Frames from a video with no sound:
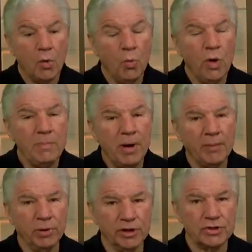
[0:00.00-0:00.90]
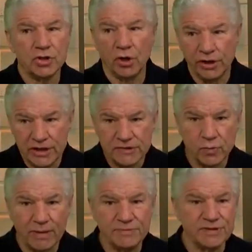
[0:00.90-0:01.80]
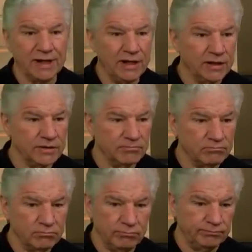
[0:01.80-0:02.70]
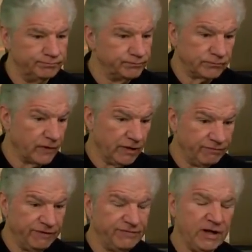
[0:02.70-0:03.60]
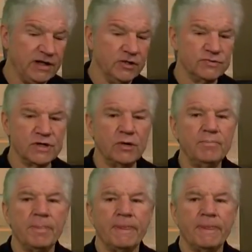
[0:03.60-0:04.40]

We published on his website in fifteen years ago,